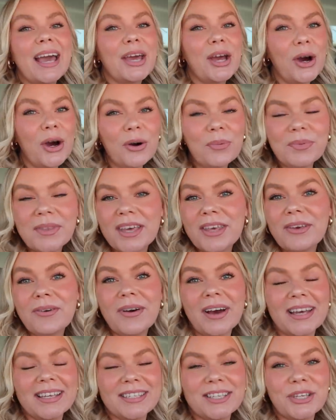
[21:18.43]
I hope that you
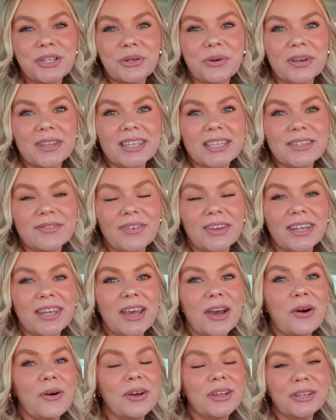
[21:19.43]
guys enjoyed this
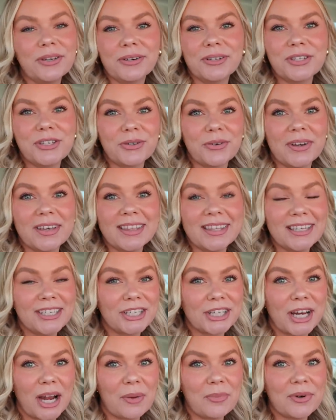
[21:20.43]
video and you're enjoying
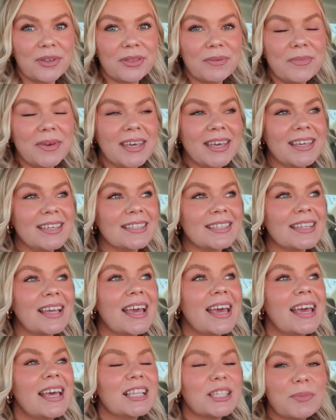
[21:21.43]
these shop with me's.
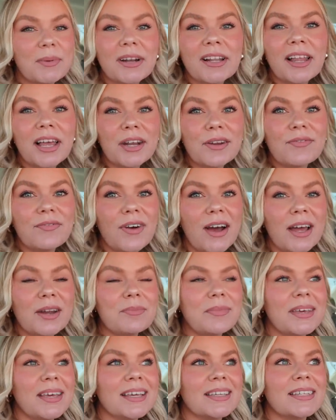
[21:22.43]
It's been a lot of
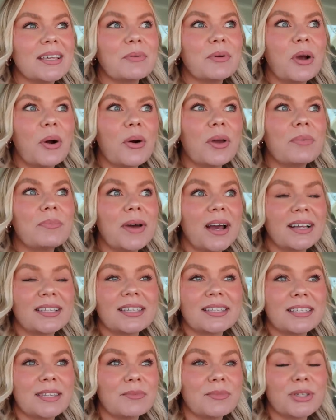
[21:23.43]
fun because I'm going back
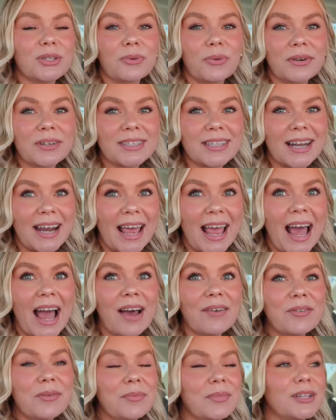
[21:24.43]
to some stores that I
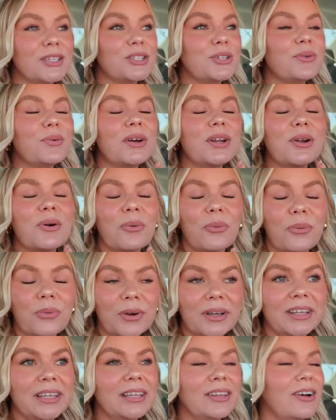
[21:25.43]
haven't been to in a
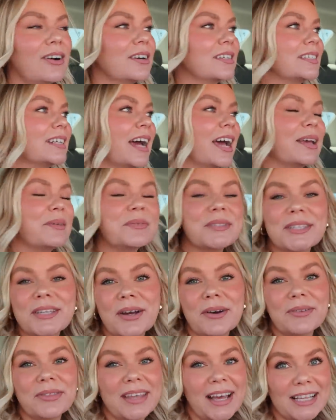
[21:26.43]
really long time.
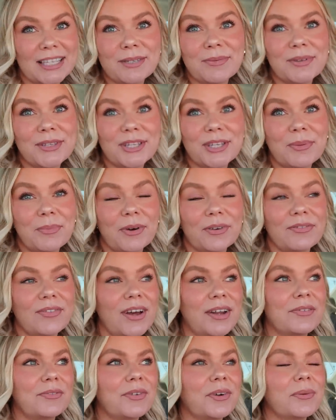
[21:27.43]
So that's been super
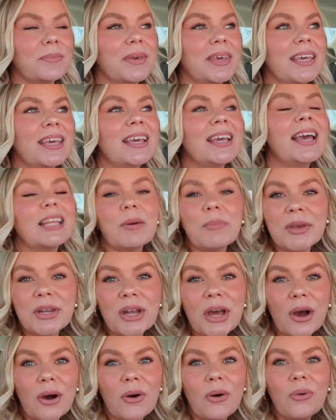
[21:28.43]
fun for me. Let me
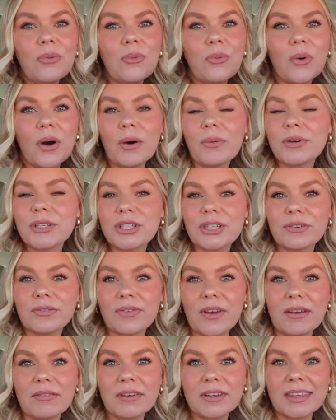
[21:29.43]
know what was your
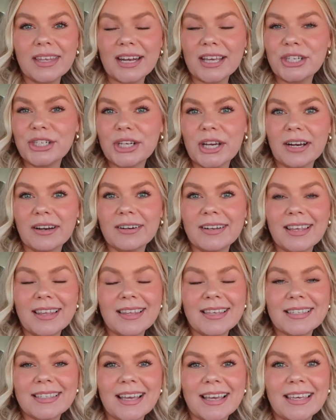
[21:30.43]
favorite that I shared
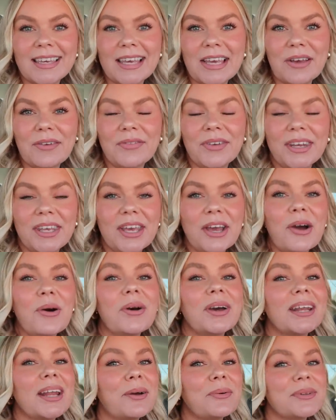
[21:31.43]
in this IKEA
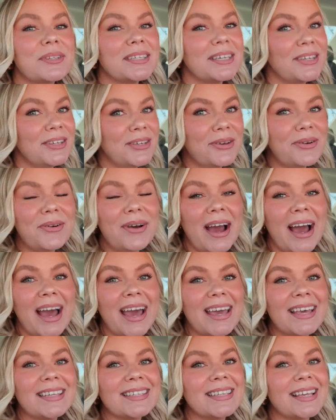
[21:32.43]
video, and I will see you
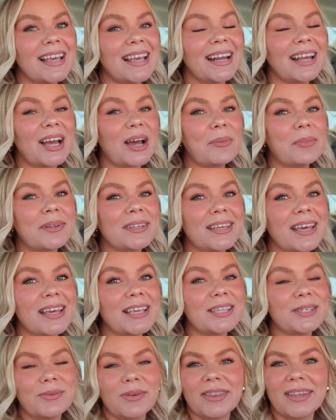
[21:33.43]
guys in a couple
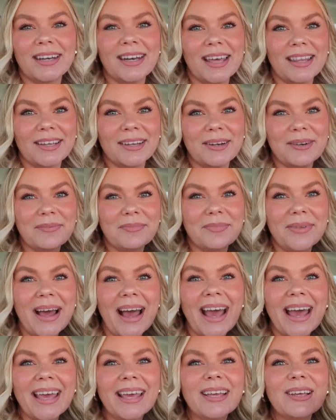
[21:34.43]
days with another.
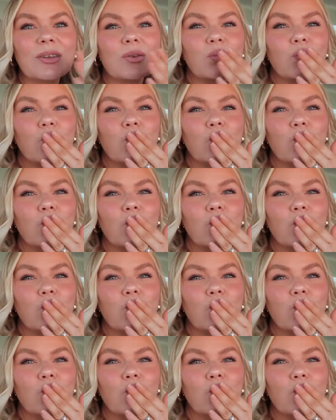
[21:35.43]
Bye.